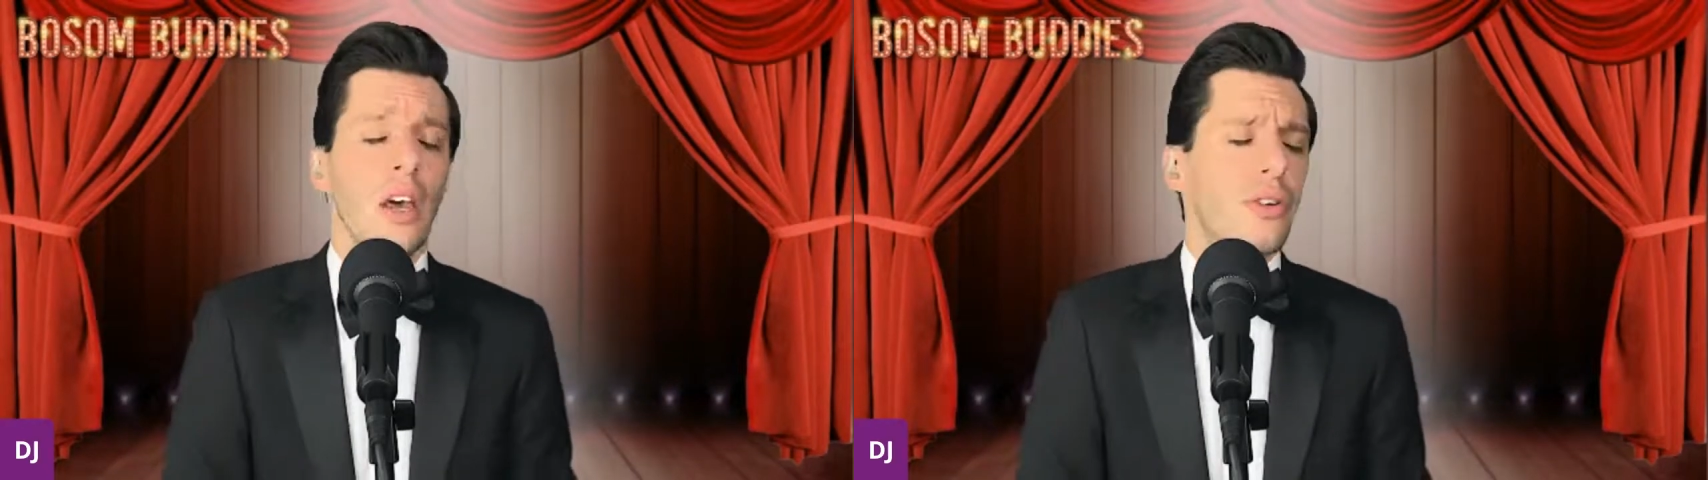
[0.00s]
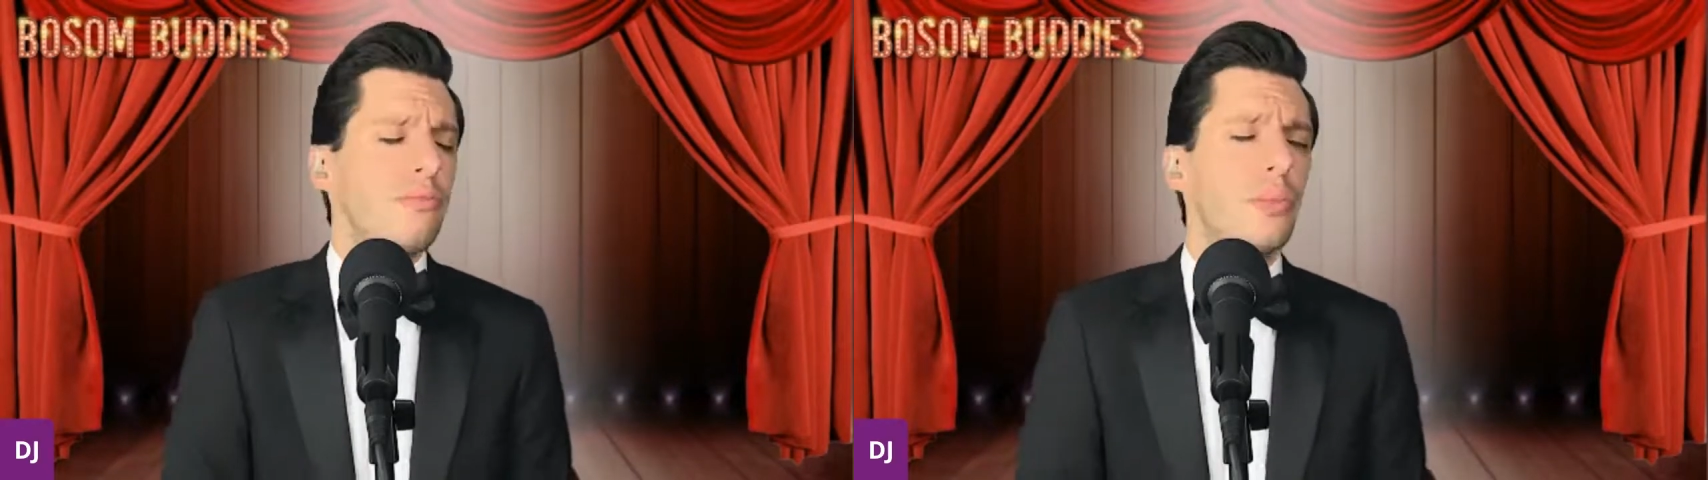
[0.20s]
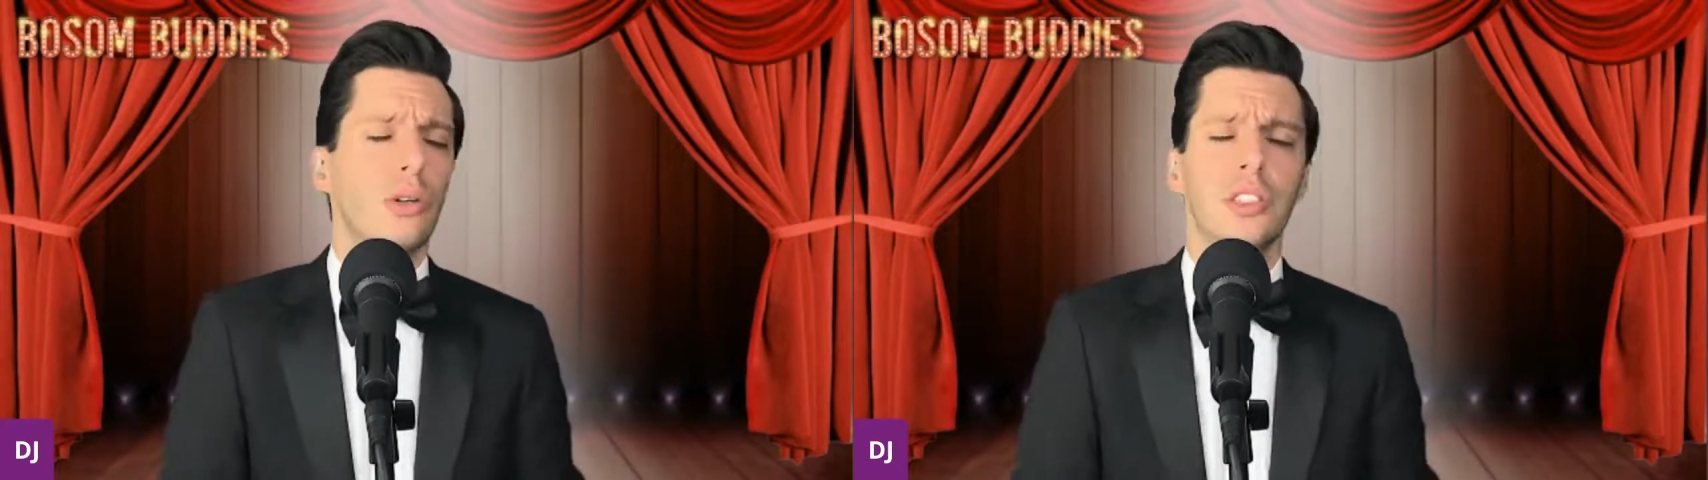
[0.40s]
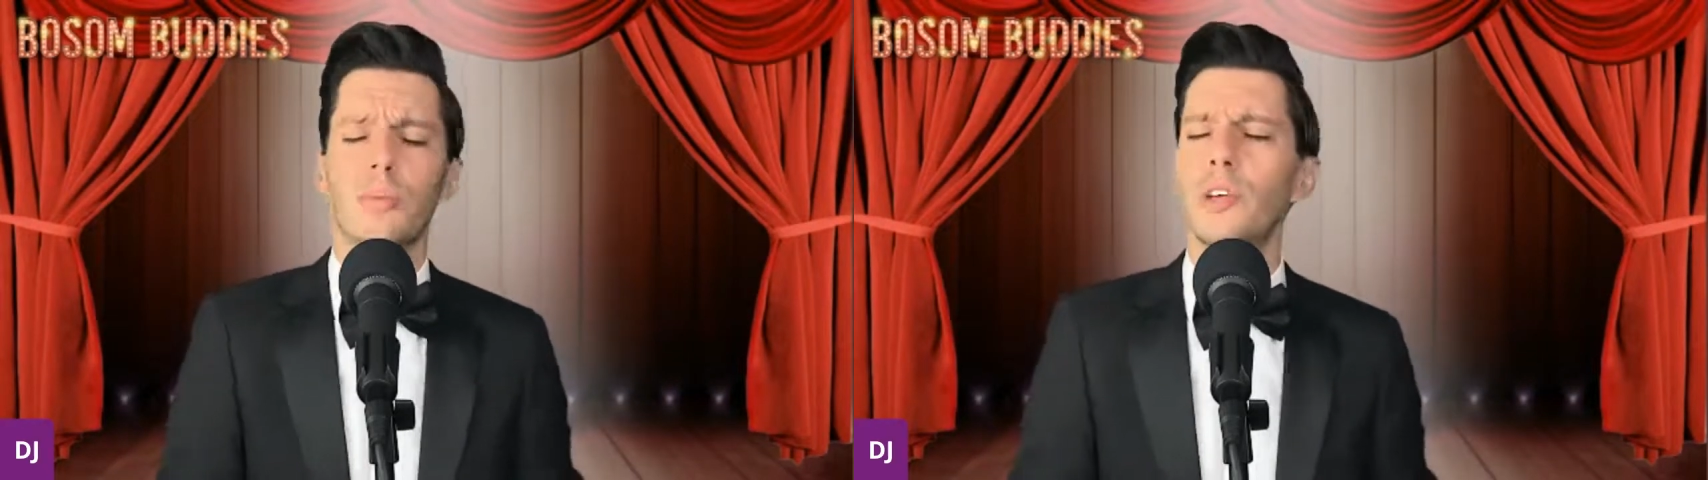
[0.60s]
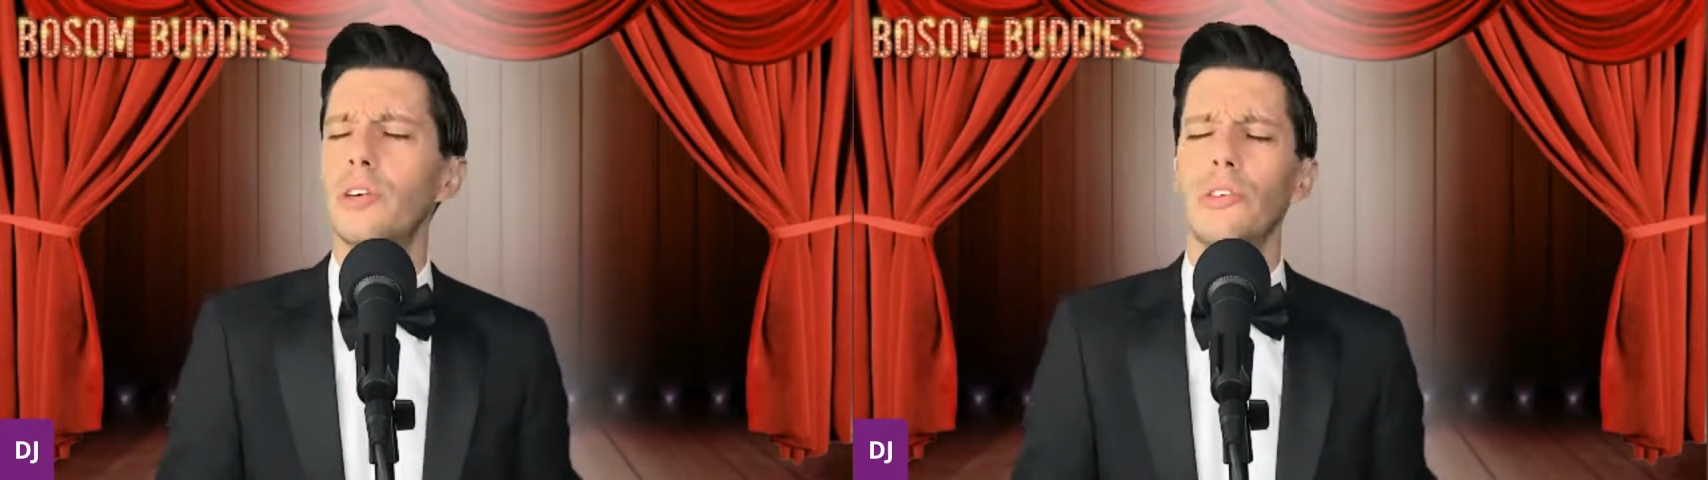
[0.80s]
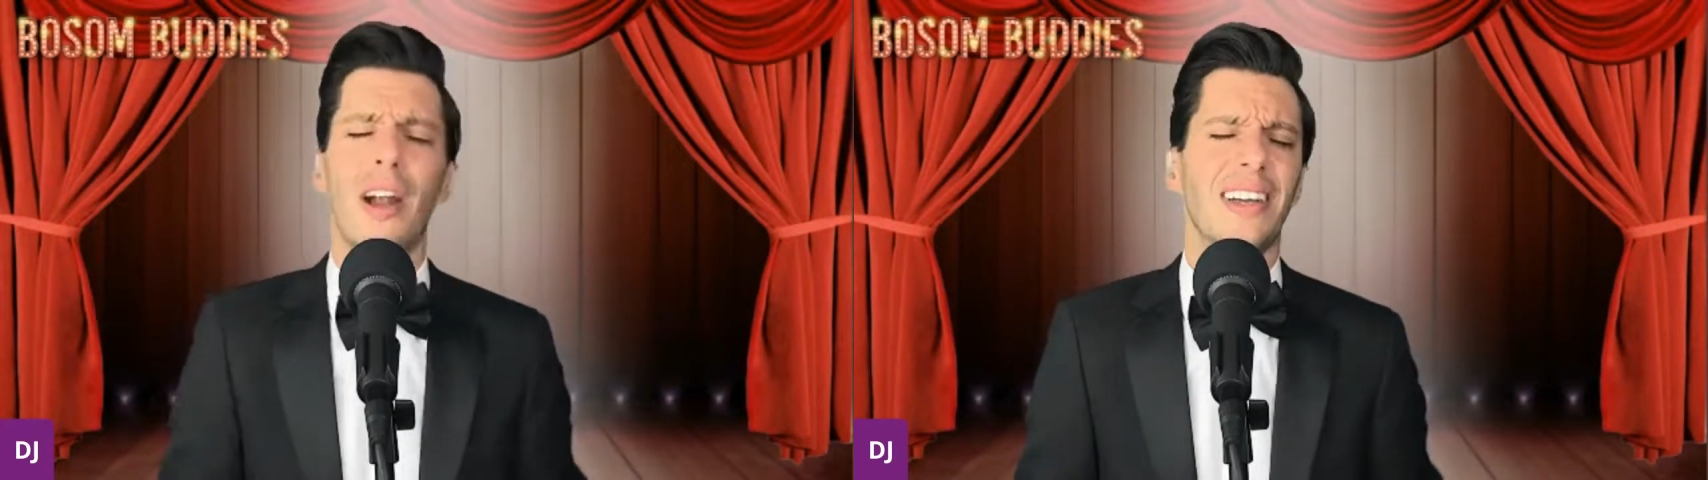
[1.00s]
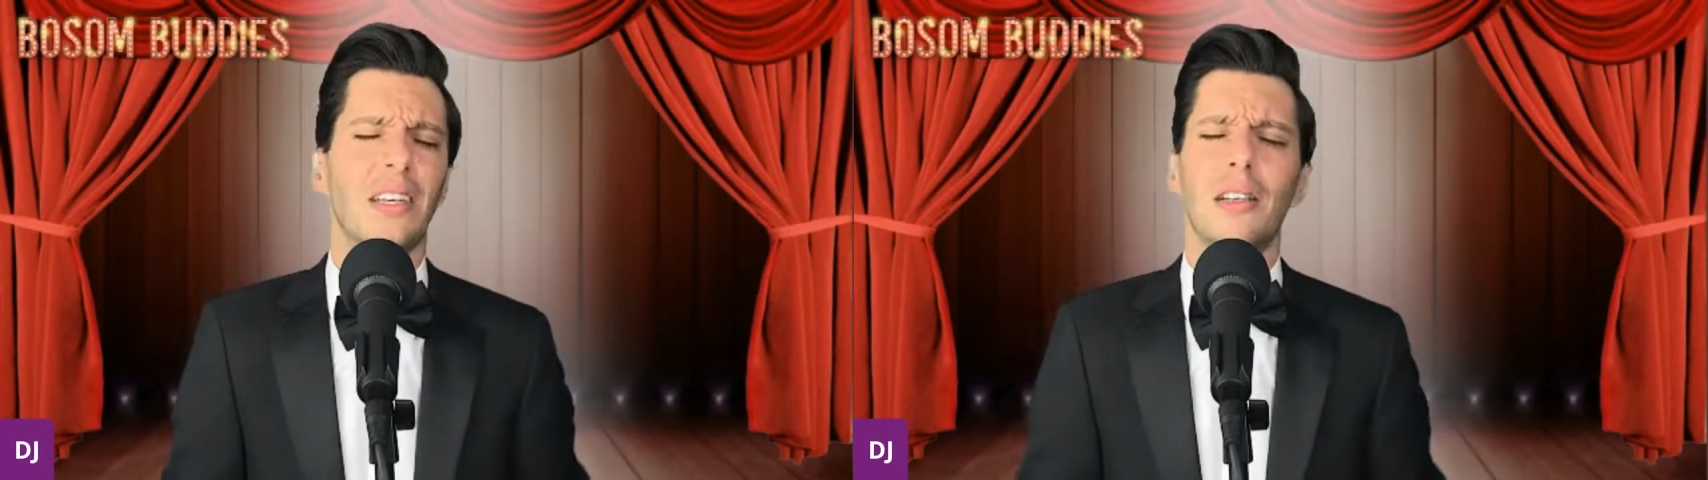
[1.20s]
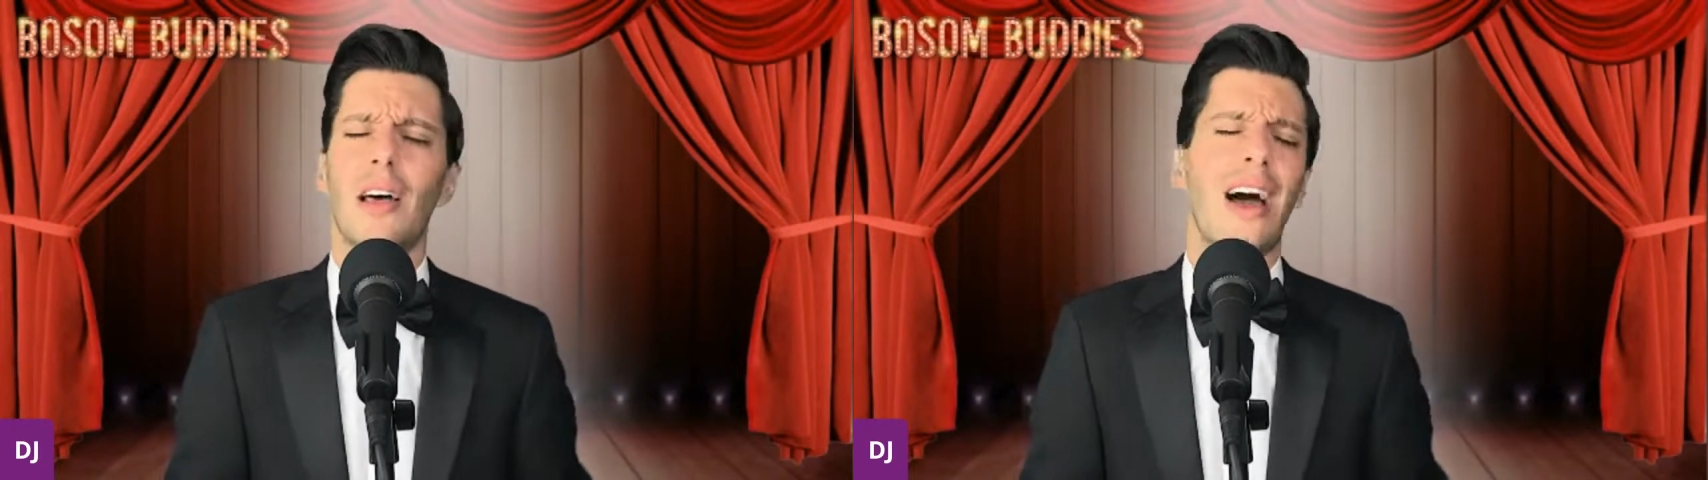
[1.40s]
the most
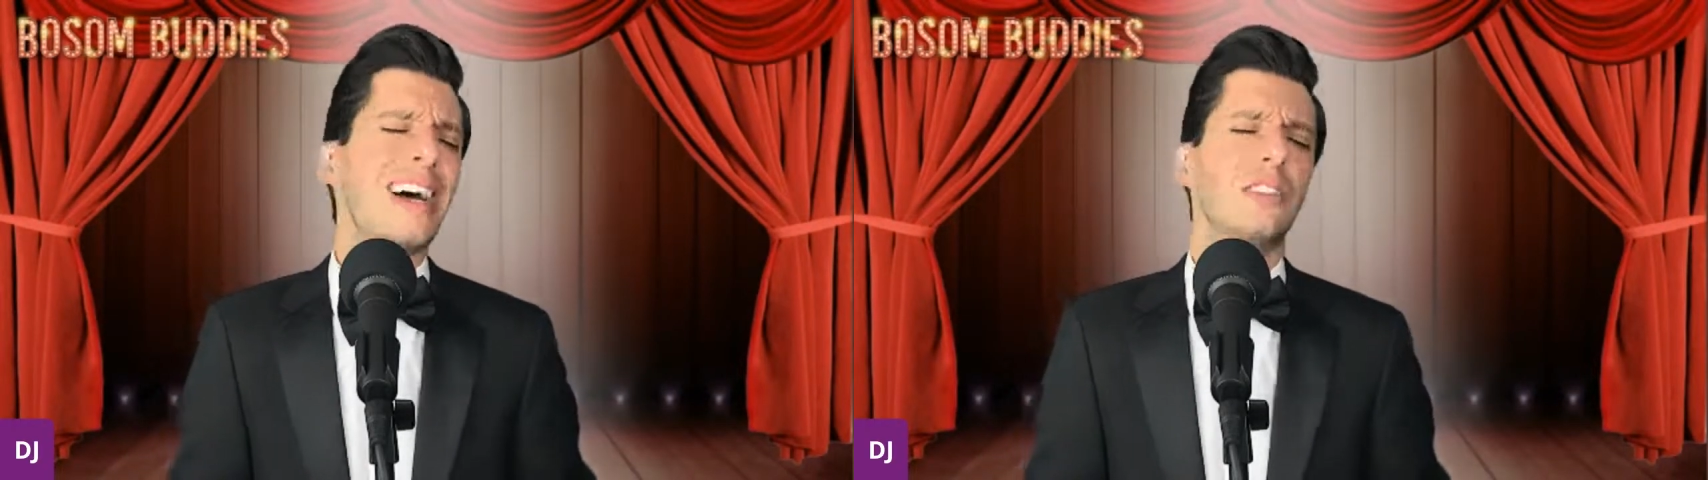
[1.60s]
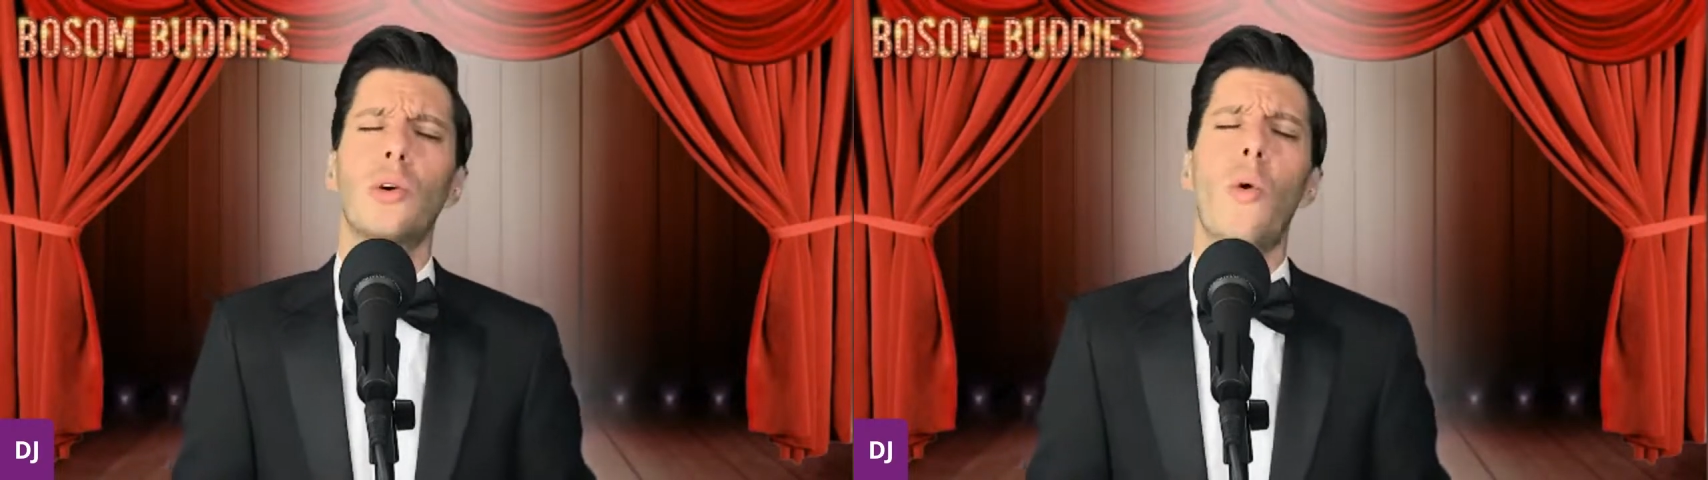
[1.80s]
miraculous